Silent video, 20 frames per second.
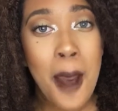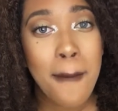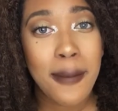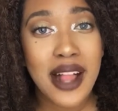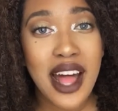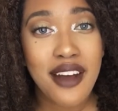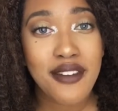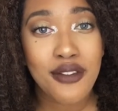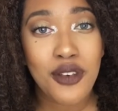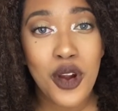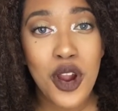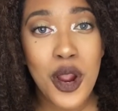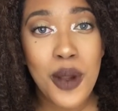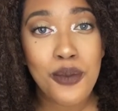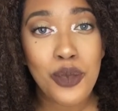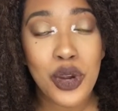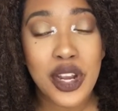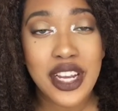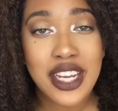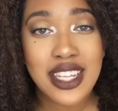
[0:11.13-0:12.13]

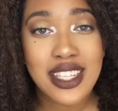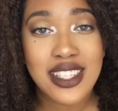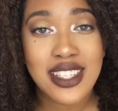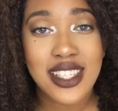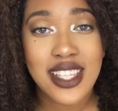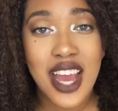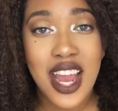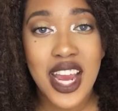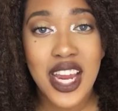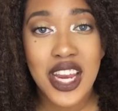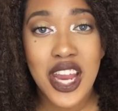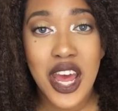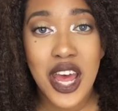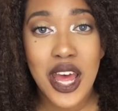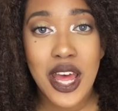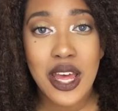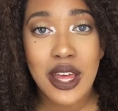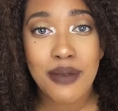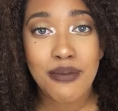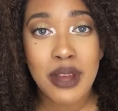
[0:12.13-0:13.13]
platform where you can sign
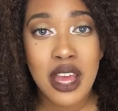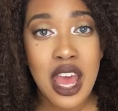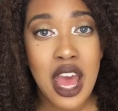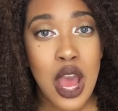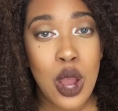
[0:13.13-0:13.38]
up,